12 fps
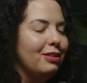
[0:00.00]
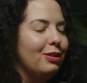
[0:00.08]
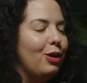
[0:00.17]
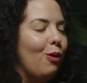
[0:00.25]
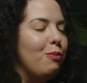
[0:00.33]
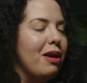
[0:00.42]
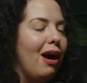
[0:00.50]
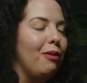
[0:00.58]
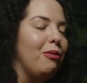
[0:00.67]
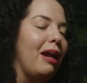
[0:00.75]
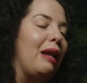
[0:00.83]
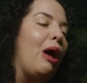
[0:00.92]
go beyond
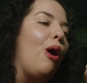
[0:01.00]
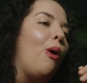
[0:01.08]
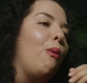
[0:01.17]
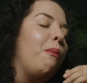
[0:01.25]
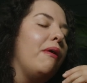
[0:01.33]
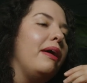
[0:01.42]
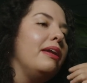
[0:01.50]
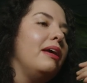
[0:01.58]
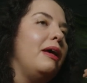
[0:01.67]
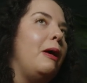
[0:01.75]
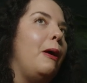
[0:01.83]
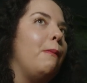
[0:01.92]
what I know, but
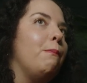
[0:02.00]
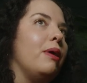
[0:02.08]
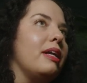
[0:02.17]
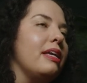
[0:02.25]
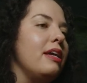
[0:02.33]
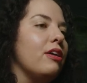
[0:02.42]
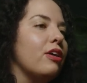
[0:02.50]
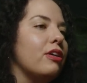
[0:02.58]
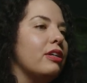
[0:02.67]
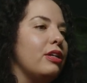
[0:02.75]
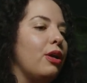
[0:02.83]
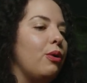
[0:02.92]

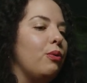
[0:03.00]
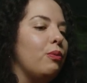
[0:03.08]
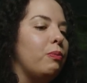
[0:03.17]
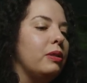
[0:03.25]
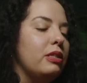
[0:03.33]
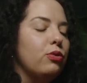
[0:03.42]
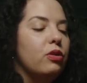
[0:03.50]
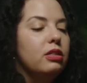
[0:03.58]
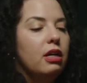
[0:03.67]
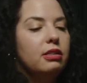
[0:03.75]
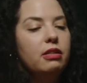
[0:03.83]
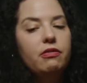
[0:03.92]
here, you know, police will
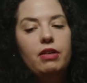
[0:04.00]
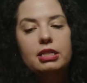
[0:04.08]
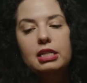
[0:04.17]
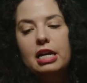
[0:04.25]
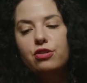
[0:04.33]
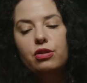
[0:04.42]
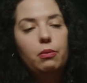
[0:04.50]
conduct an investigation.